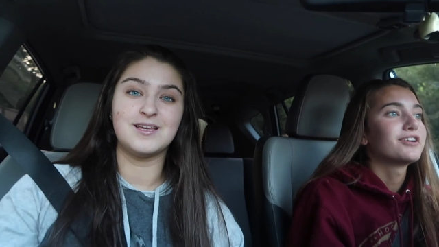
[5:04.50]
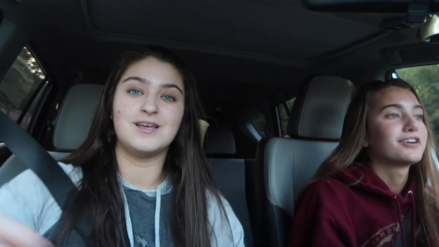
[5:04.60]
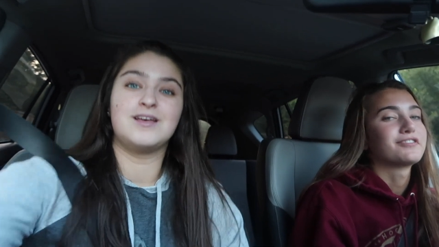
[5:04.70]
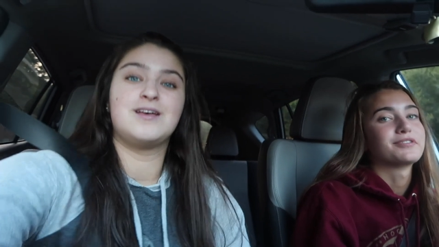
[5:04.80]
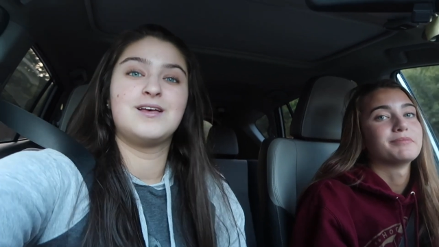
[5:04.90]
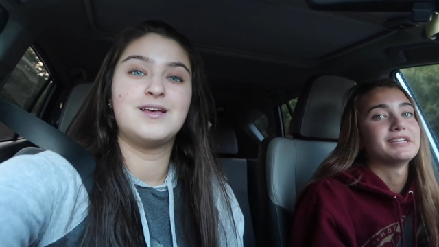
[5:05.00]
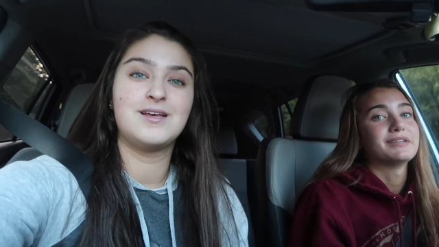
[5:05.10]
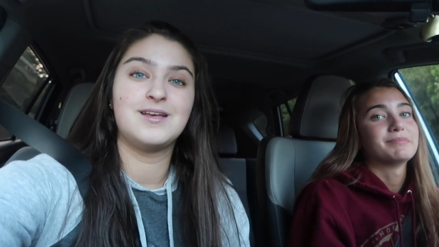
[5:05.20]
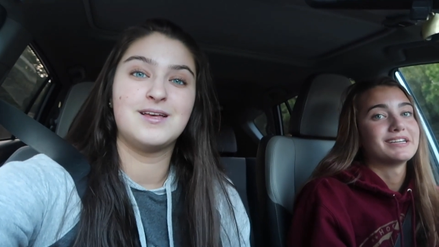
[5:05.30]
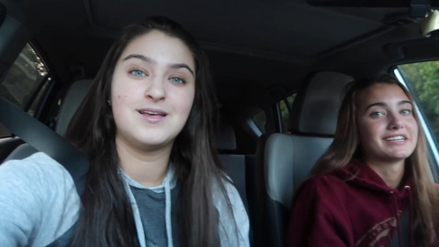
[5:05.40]
Speaker 1: hard for me
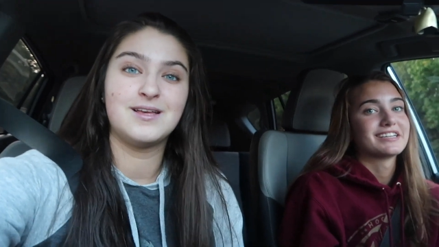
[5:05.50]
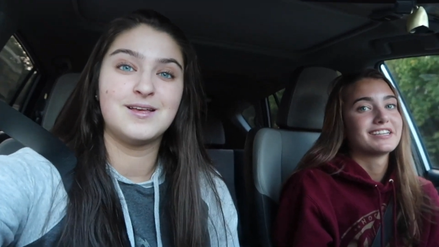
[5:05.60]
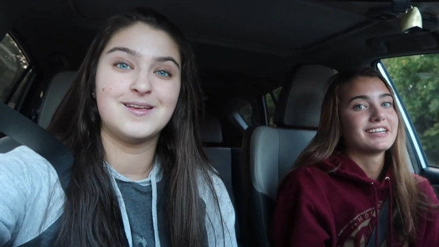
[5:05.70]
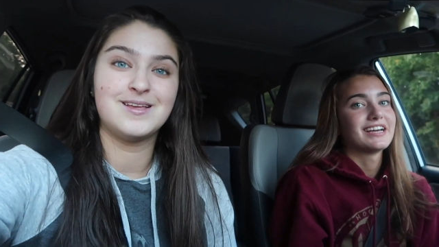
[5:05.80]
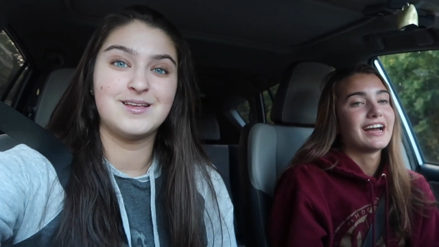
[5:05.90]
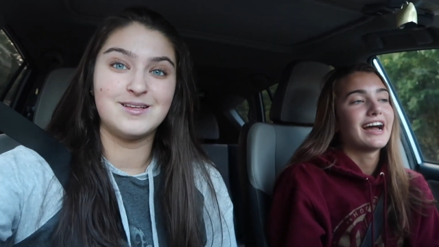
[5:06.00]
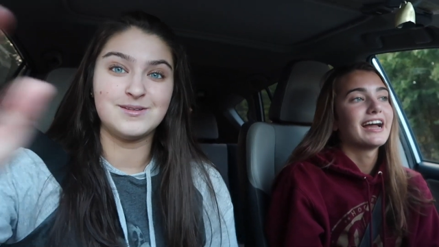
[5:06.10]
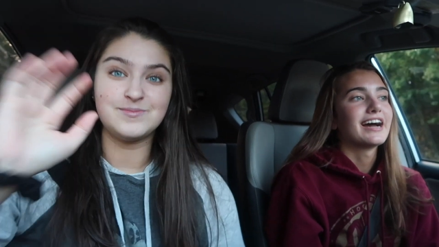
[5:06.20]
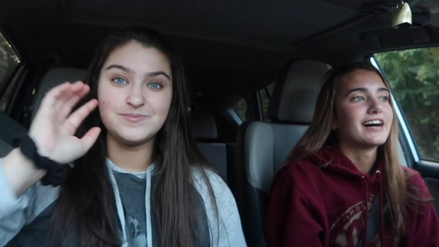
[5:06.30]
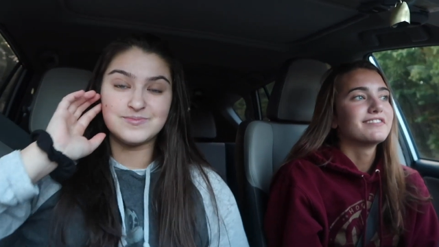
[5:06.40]
to pick.
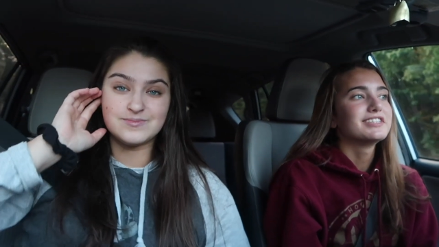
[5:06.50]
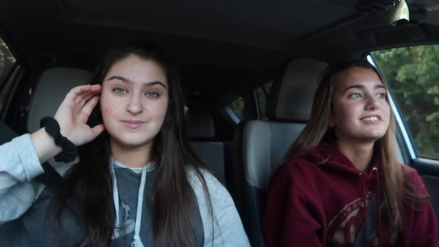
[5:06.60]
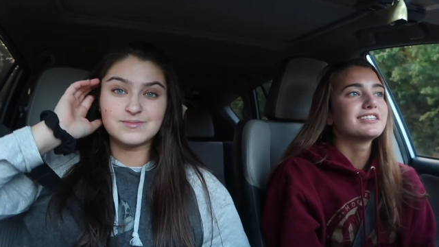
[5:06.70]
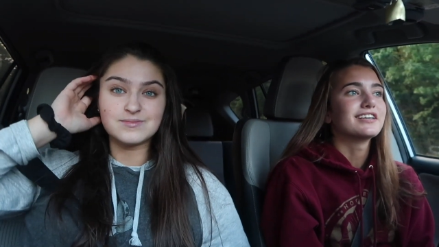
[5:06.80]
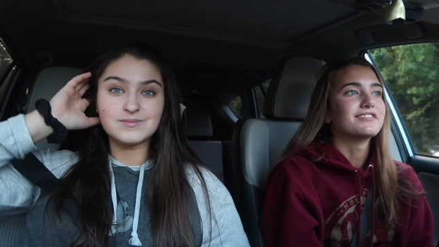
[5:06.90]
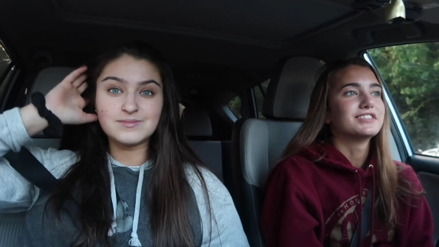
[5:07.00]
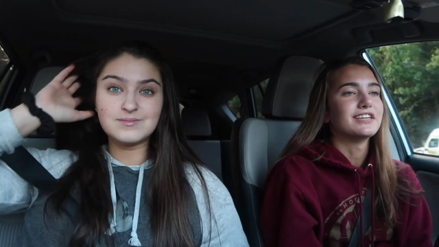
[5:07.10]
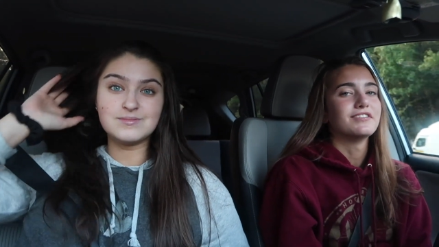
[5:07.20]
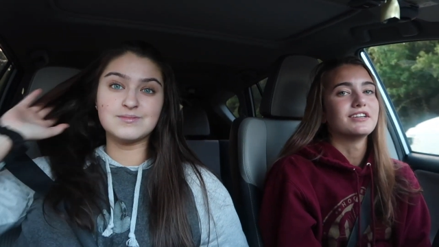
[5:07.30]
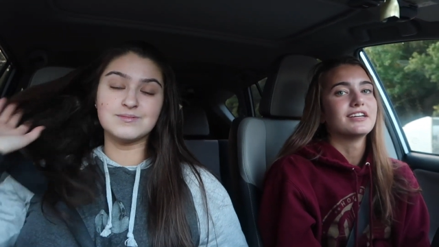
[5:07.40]
I obviously love
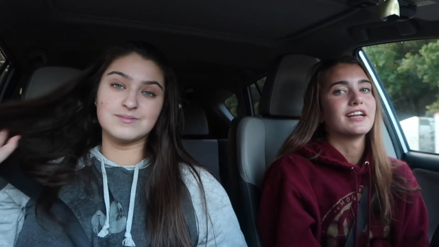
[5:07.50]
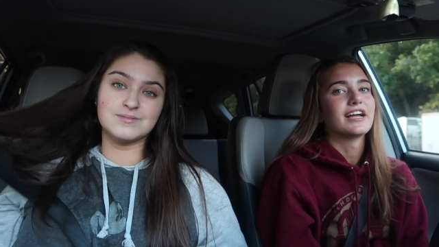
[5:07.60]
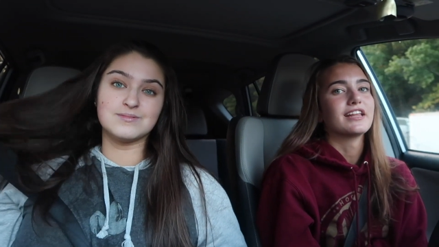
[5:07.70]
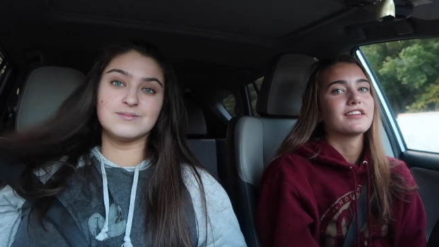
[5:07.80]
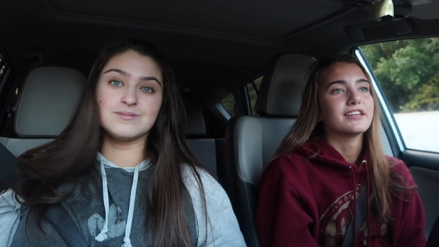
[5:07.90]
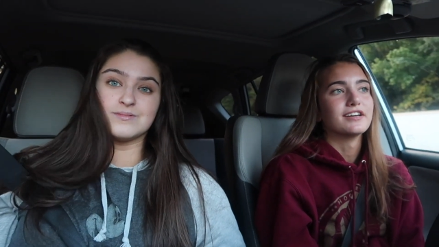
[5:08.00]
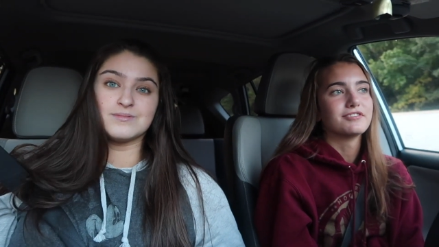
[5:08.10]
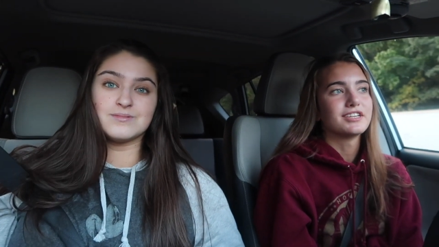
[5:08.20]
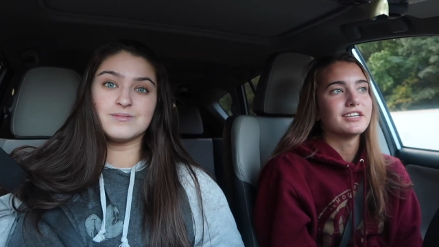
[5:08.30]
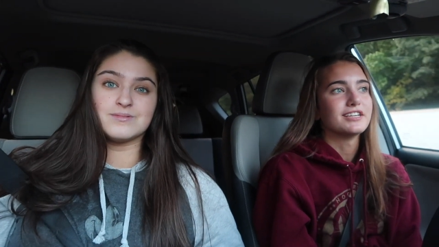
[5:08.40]
David and I
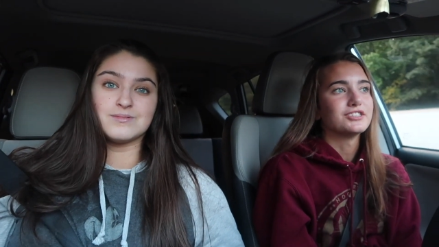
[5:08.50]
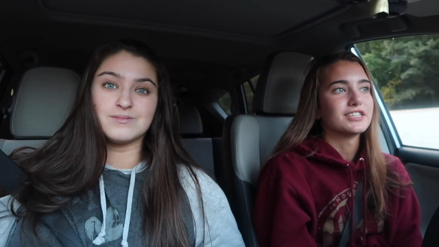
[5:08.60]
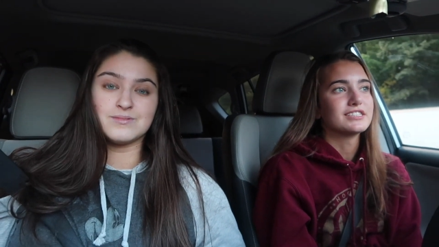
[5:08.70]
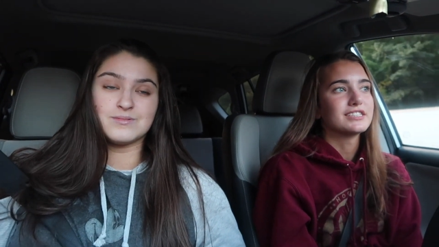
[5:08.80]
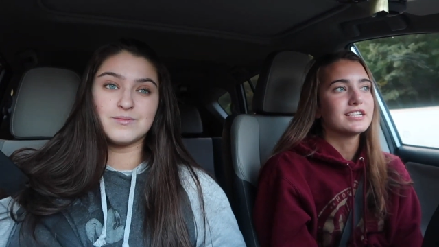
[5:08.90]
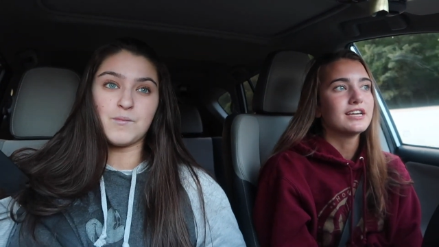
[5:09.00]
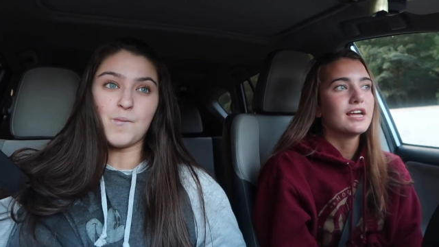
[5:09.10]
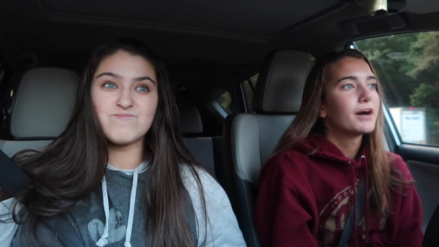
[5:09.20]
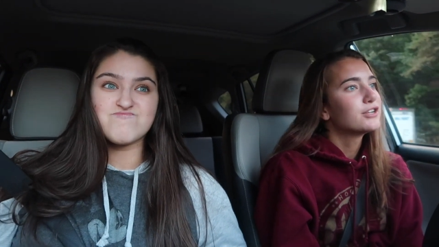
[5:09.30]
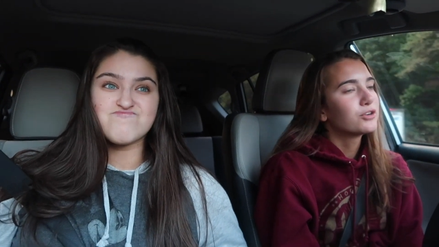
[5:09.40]
love Keenan and J C,
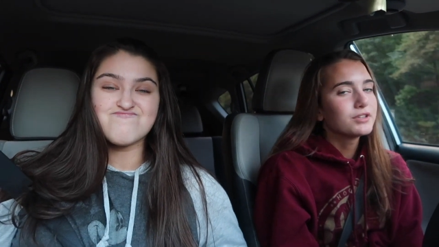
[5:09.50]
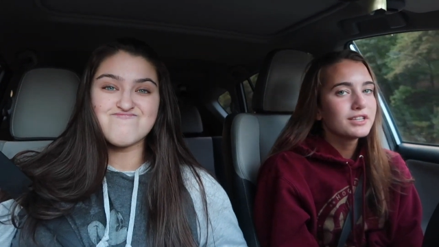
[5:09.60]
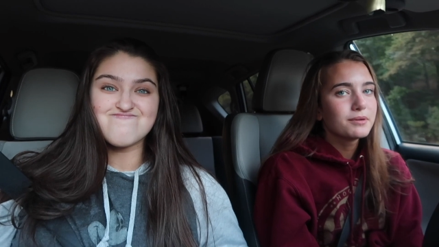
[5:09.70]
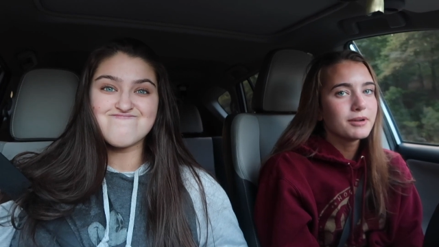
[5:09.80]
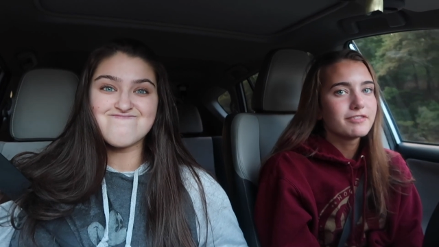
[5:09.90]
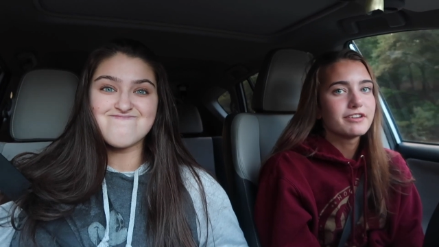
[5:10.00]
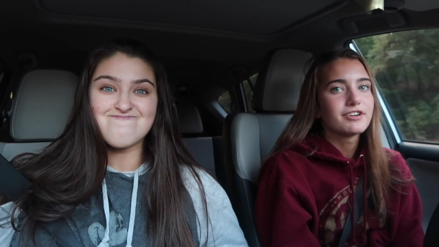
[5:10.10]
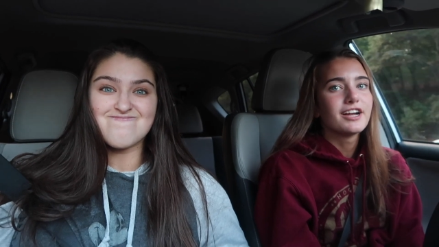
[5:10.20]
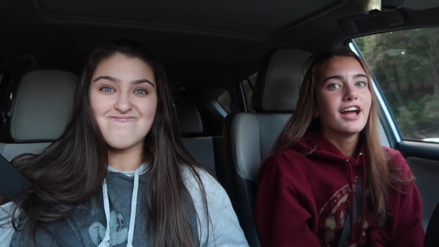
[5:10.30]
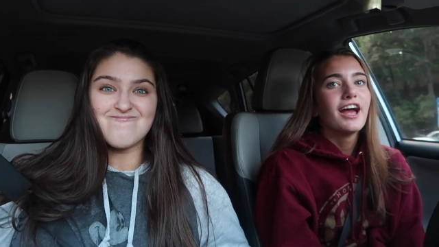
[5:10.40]
but I don't think they're my
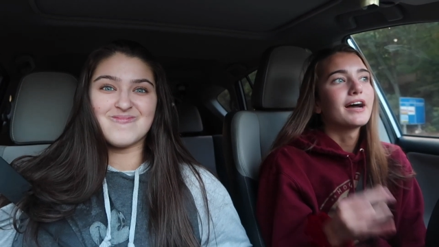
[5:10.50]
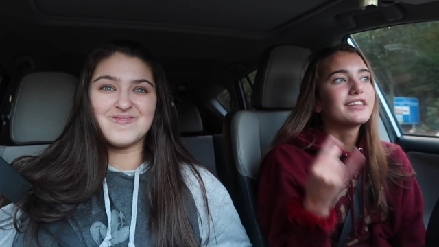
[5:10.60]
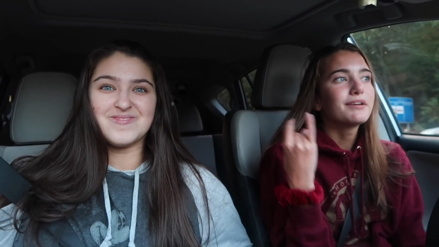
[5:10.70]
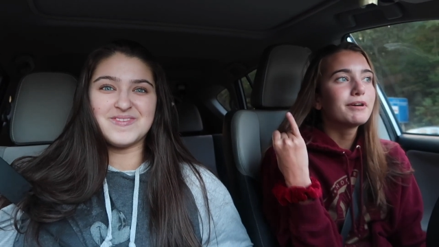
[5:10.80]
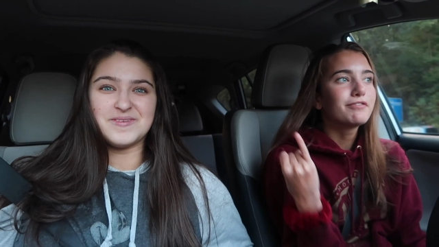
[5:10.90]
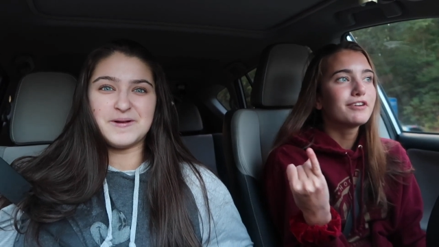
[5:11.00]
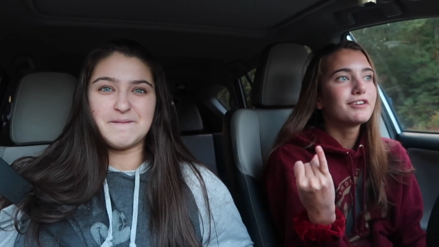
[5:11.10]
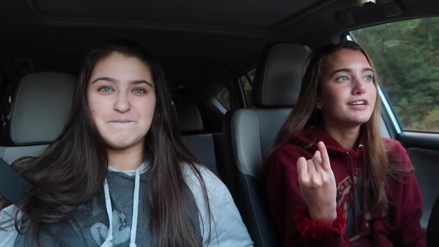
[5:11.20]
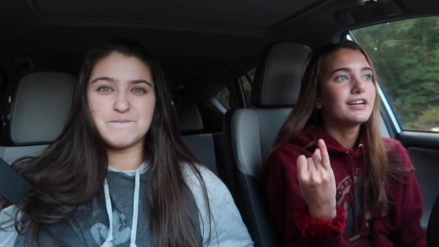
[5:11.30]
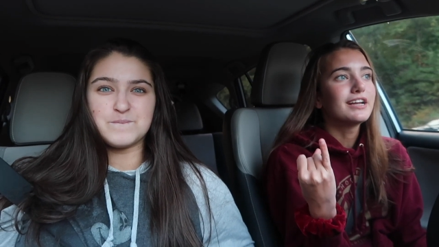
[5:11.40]
favorite. I think my
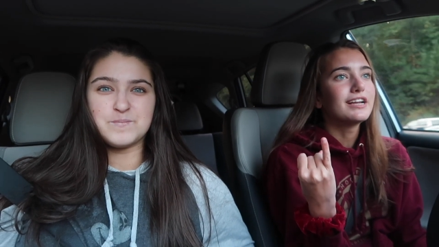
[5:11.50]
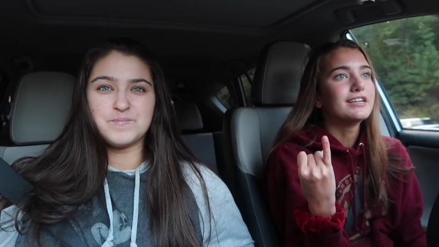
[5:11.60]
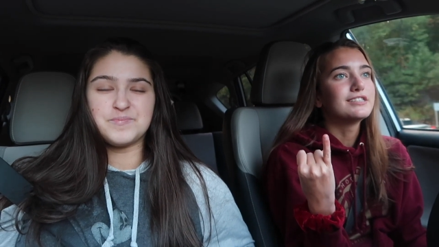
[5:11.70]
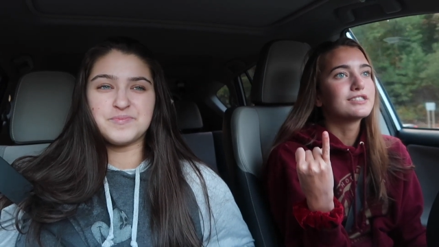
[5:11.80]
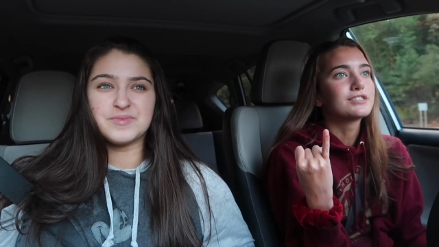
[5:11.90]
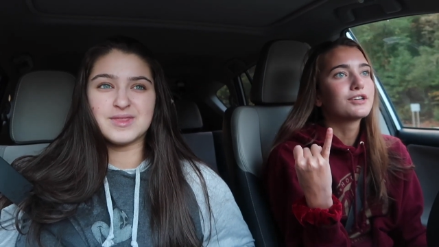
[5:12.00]
favorite is